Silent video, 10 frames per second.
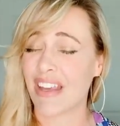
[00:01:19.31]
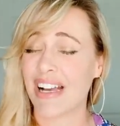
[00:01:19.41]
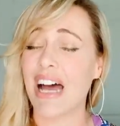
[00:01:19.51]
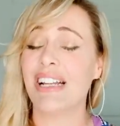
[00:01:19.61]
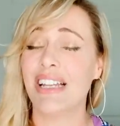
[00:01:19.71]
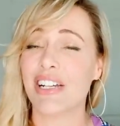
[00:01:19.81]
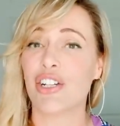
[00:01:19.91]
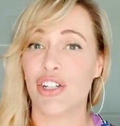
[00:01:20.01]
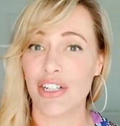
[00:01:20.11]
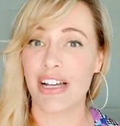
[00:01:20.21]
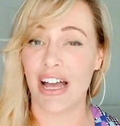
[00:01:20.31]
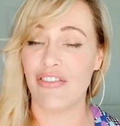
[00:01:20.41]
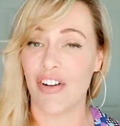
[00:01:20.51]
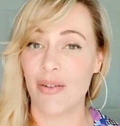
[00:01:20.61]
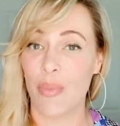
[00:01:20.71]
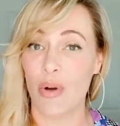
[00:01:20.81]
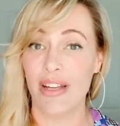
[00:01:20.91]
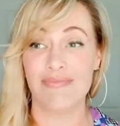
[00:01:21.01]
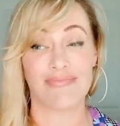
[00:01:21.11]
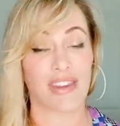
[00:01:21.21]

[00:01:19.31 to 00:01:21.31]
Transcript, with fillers: Kind of like a good guy fuck boy,